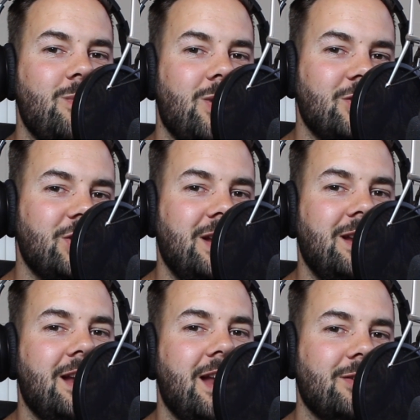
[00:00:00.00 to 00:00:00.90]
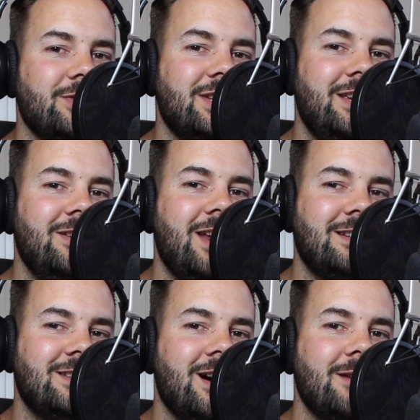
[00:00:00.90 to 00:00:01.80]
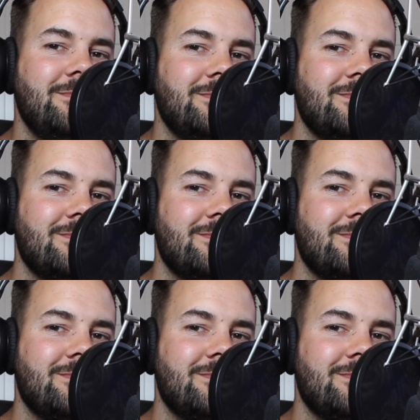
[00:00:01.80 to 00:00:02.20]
and watching, and I'll see you next time.